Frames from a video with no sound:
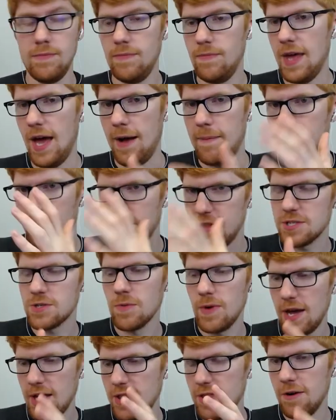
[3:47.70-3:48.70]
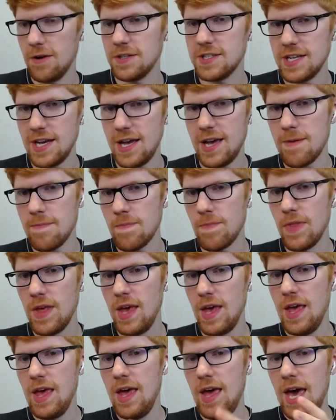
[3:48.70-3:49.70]
Yeah, this way the whole time.
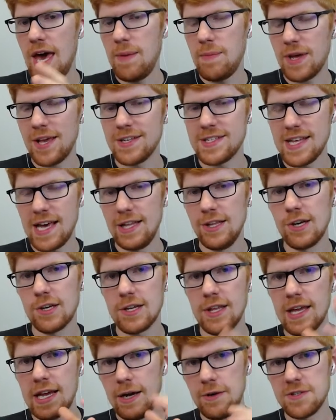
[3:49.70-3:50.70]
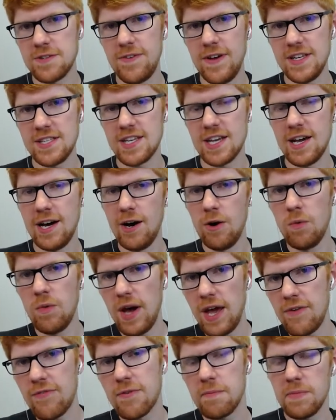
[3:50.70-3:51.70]
And because that looked like I was facing
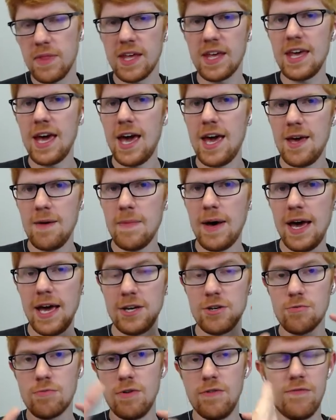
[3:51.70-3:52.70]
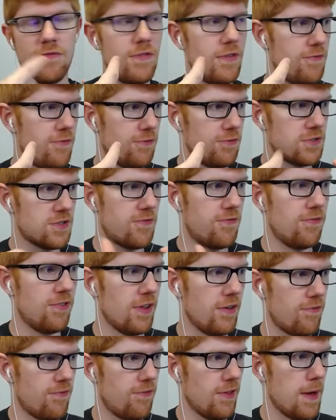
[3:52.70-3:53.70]
away from the game, I had to
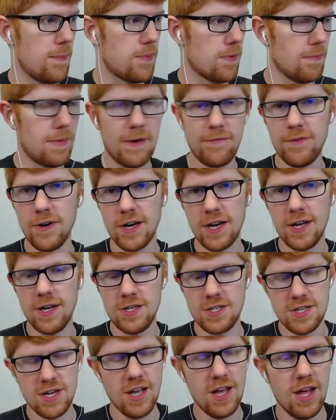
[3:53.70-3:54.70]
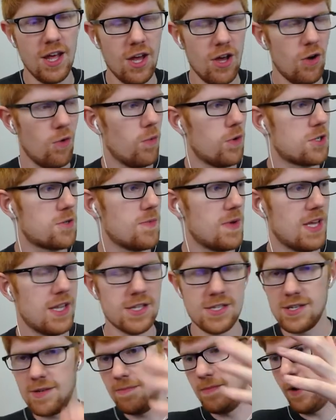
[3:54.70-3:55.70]
flip my footage, which
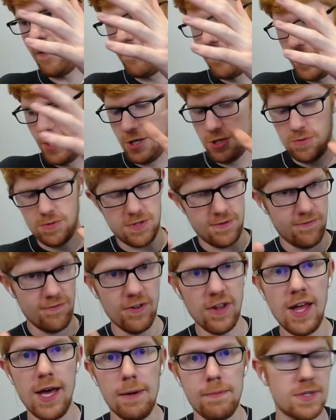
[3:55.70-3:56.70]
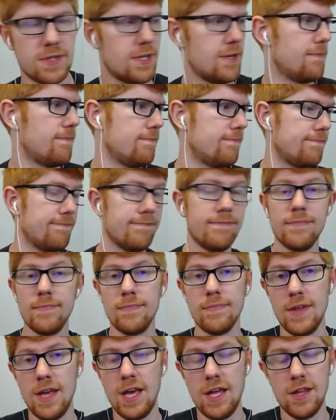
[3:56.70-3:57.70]
means my footage was flipped
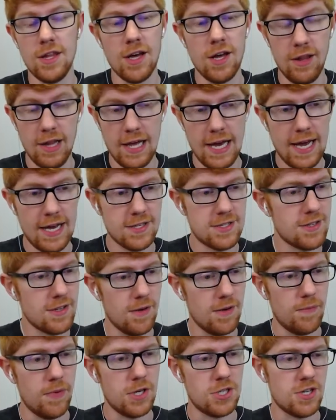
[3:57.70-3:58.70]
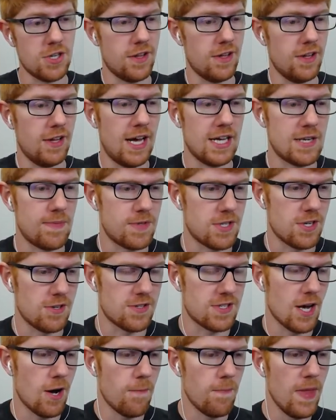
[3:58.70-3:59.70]
in a bunch of the last episodes.
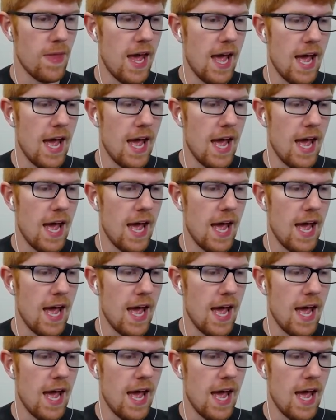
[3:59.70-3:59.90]
So,